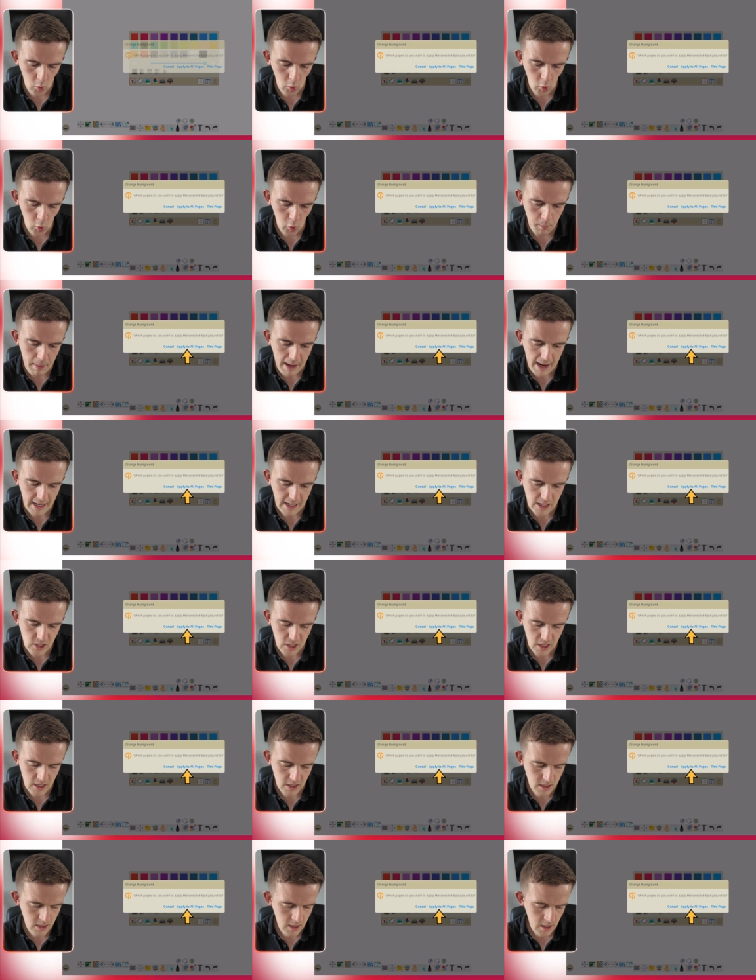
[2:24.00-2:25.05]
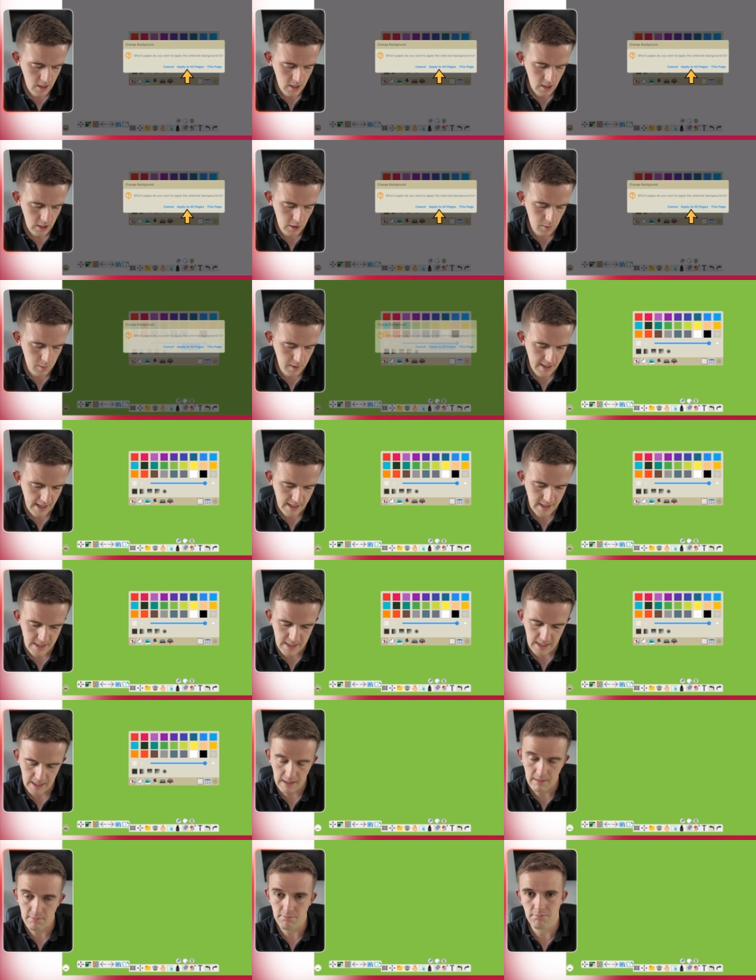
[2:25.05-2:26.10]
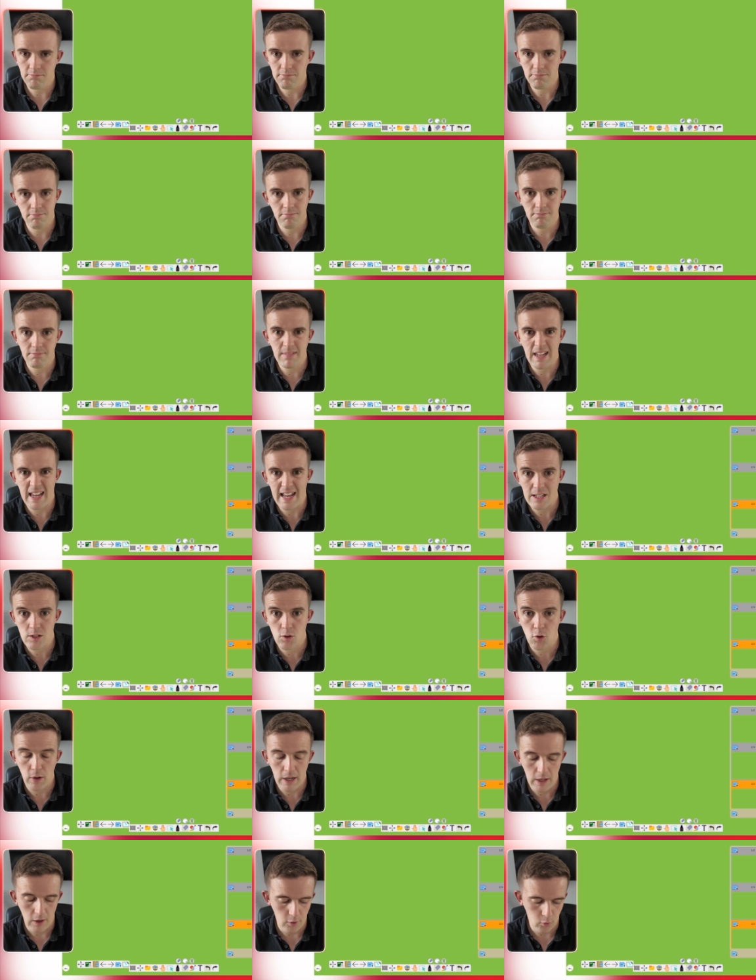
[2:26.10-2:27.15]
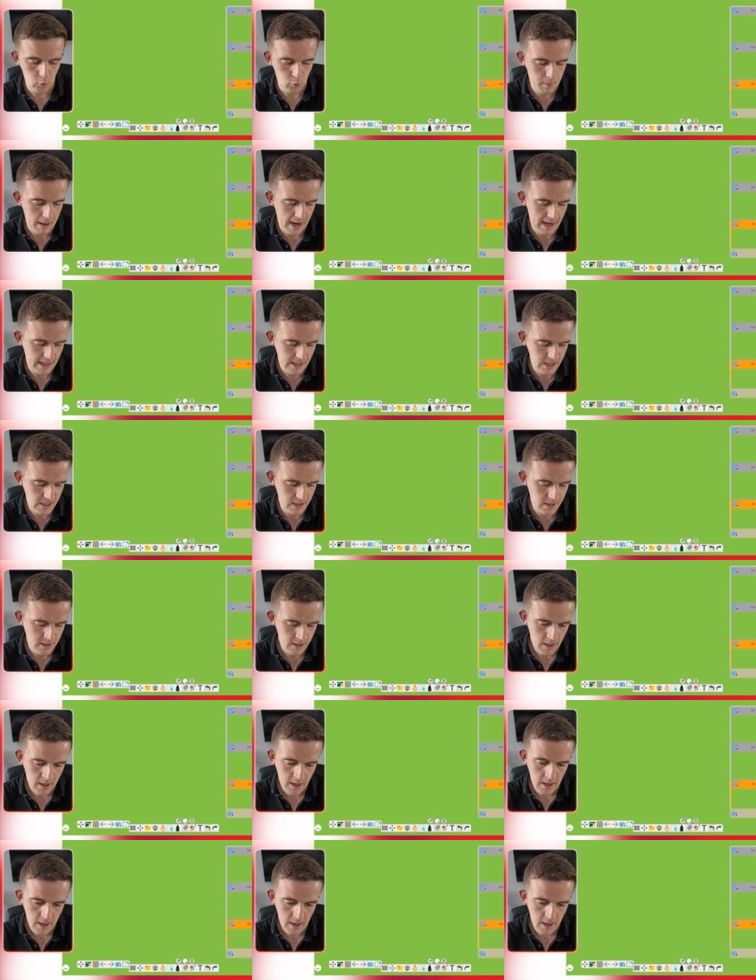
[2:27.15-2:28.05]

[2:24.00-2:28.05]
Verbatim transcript: all pages, you would then see it's green on all pages.